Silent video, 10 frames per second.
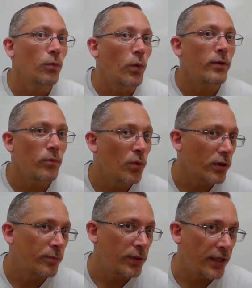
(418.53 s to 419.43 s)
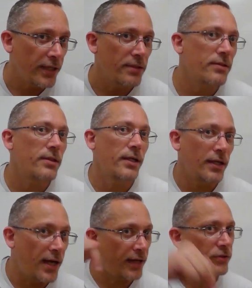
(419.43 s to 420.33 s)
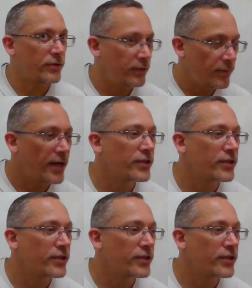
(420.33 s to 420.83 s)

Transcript: One more place than it actually